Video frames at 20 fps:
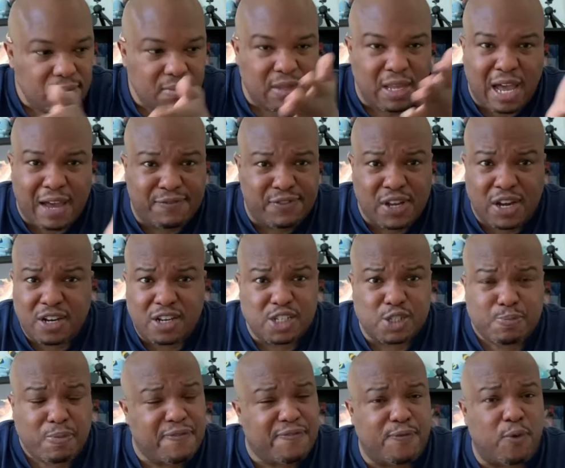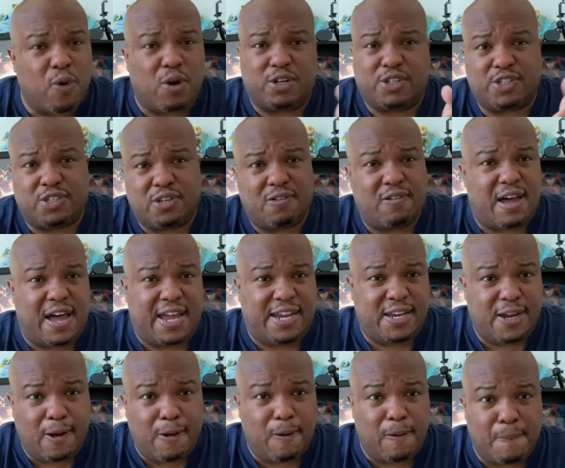I've done this before, so I
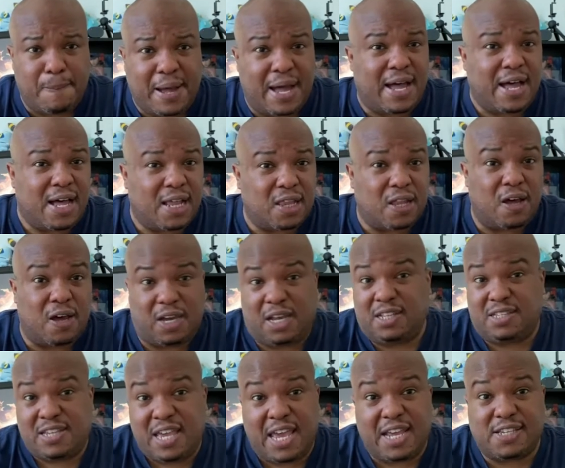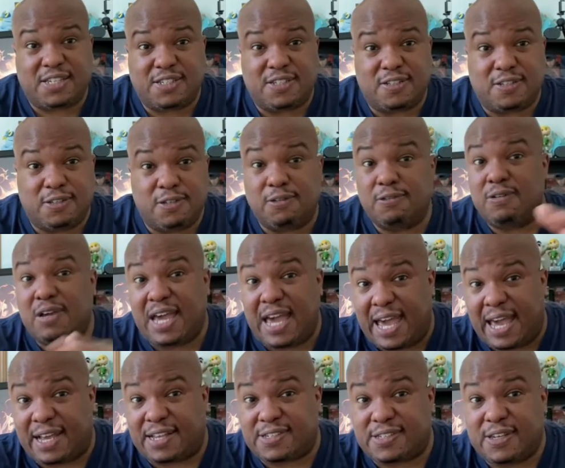know about how long it takes to do
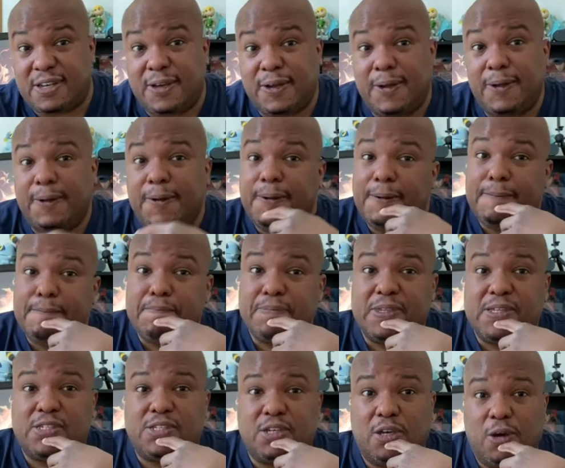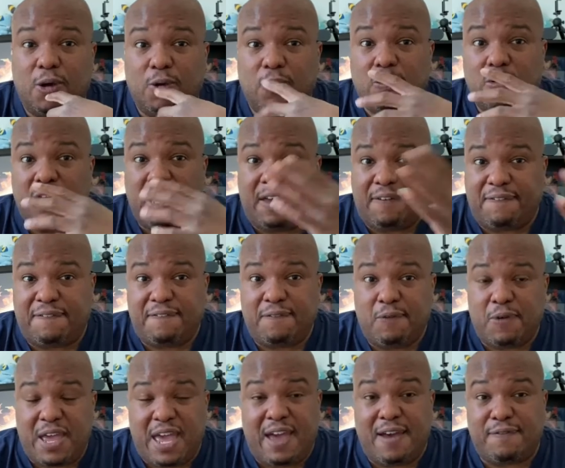X. So if
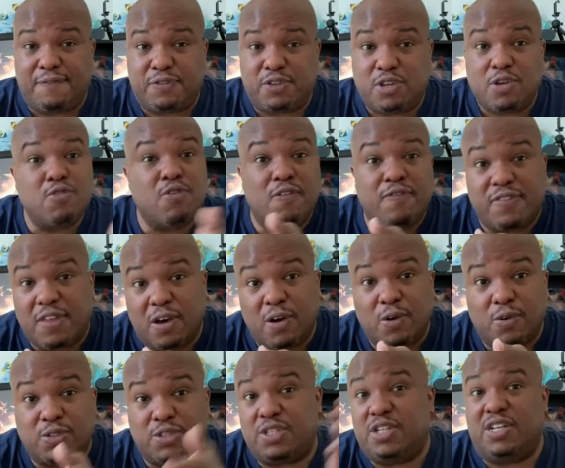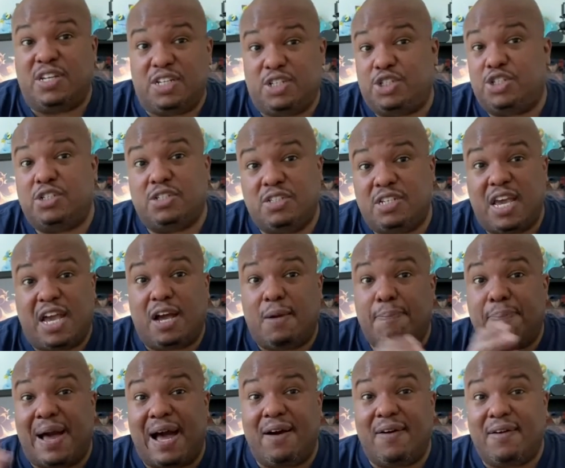we have 2 of those, then it should take
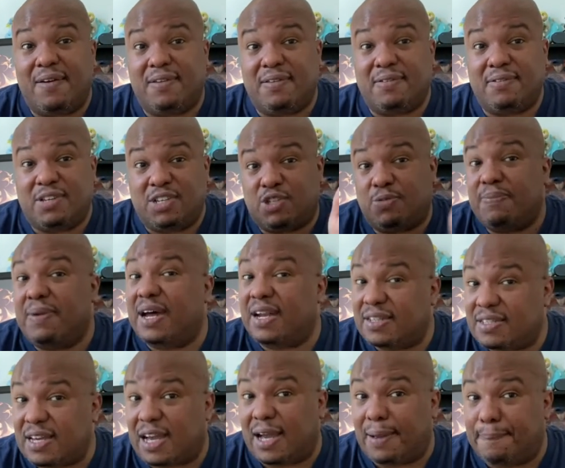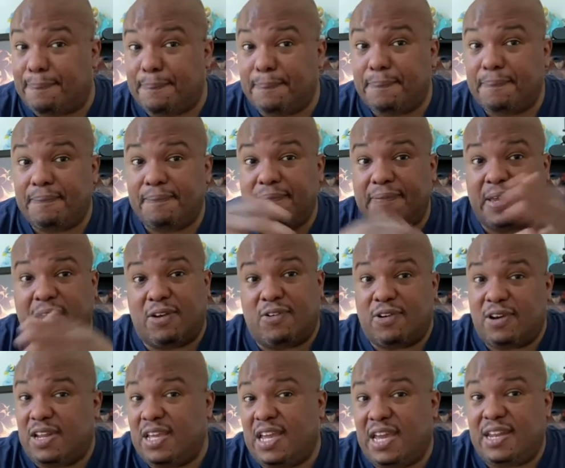about this amount of time in
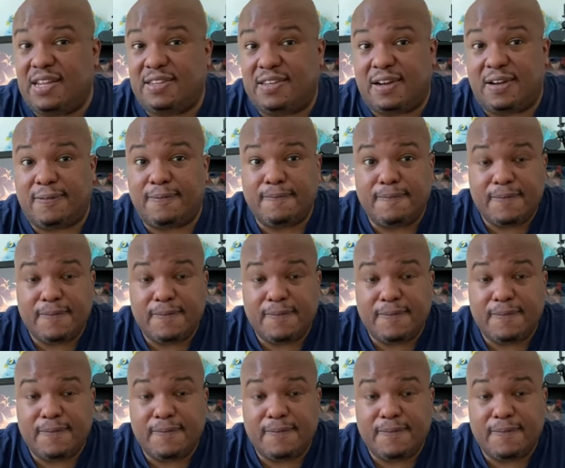order to get done.